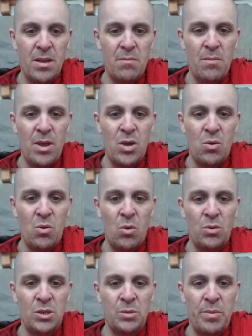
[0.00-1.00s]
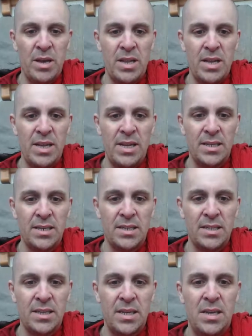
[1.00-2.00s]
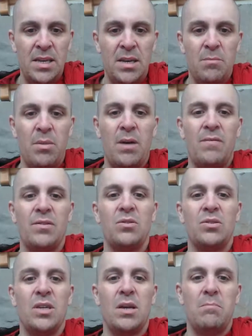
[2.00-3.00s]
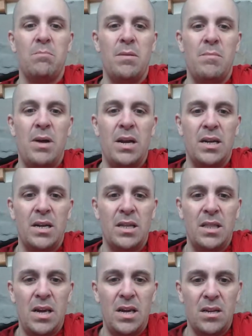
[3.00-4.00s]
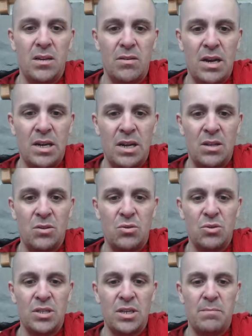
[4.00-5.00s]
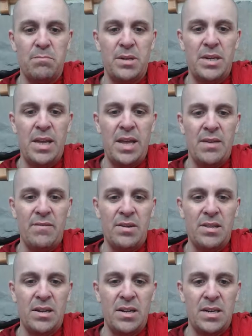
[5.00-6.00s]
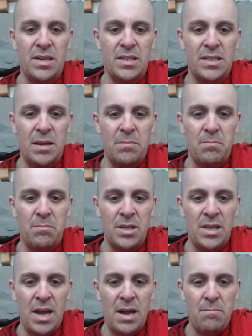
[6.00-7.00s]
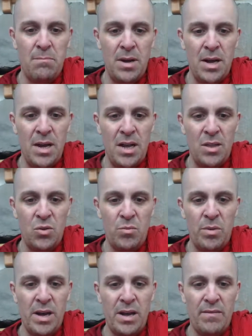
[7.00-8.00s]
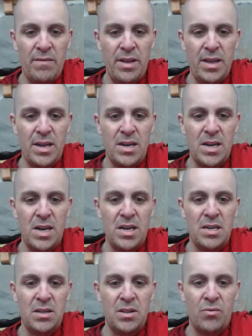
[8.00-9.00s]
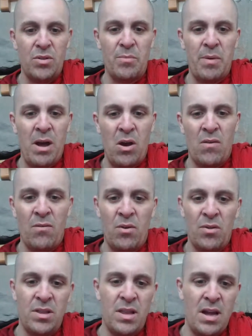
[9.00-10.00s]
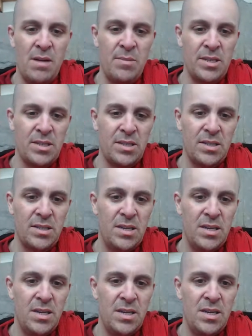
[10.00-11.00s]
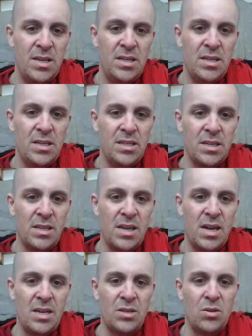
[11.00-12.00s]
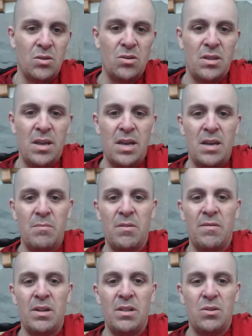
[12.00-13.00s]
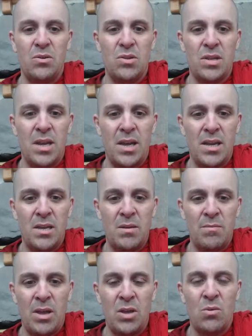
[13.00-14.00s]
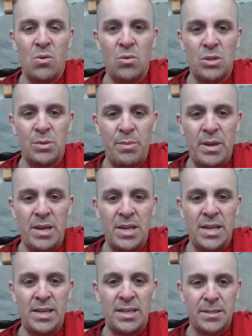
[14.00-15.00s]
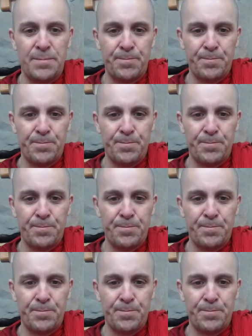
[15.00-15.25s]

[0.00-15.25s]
May you always be at ease. Bhavatu sabba mangalang. Rakantu sabba devata. Sabba dhamma nubhavena. Through the power of all the dhammas. Sada sotte bhavantu te. May you always be at ease.